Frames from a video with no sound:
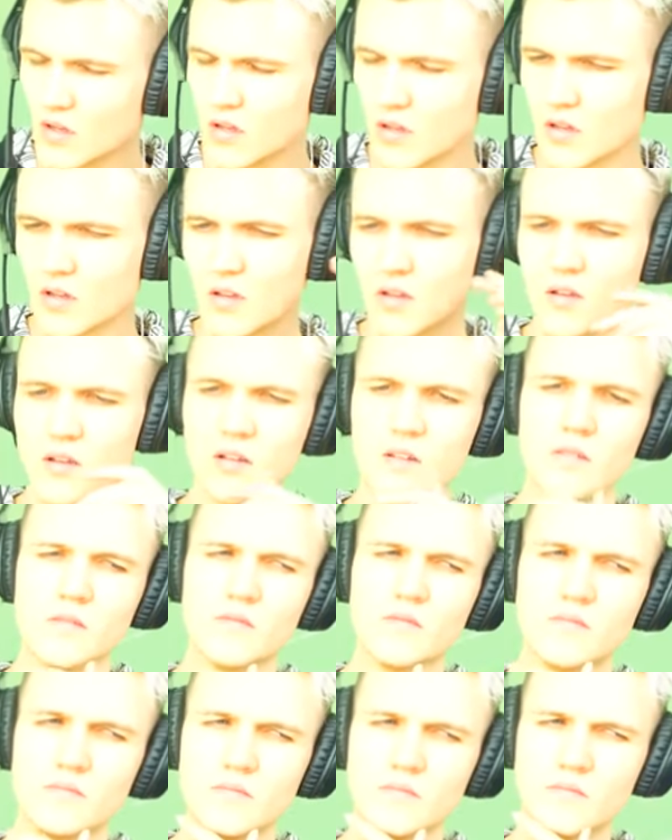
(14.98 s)

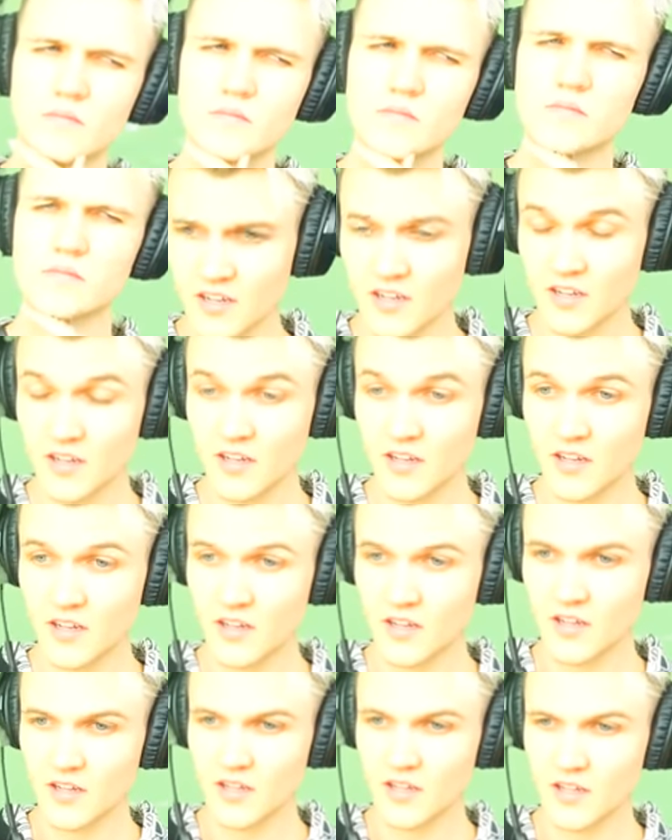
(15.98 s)

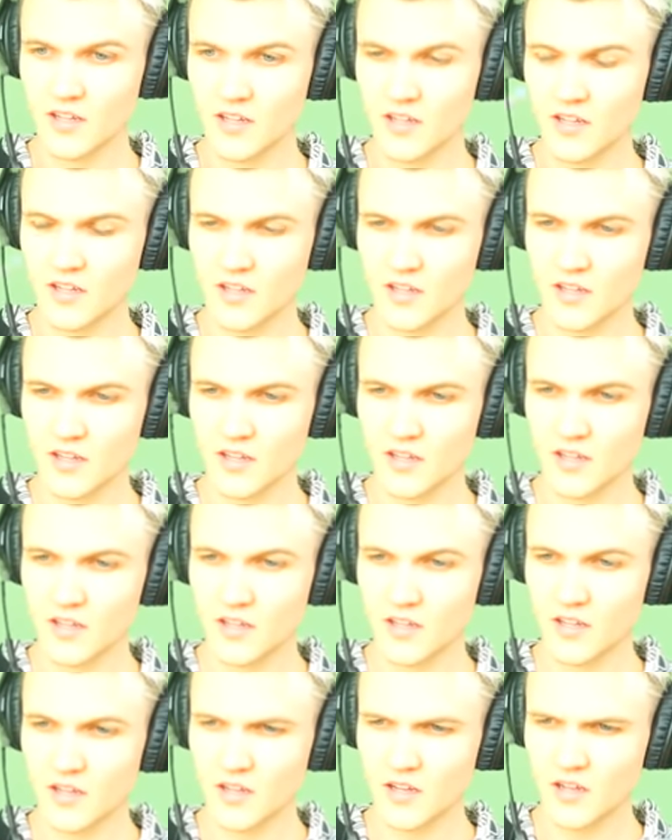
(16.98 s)

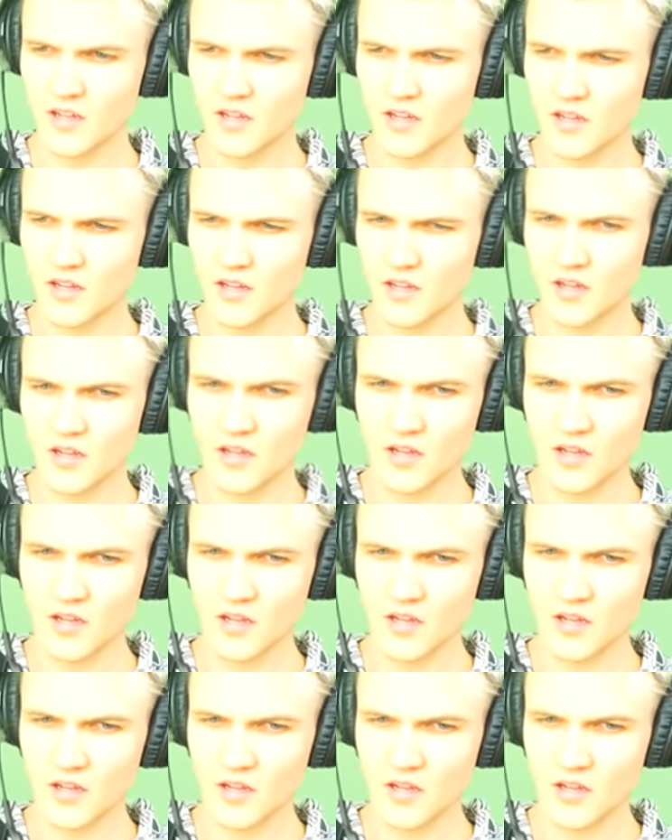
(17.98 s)
This person isn't speaking.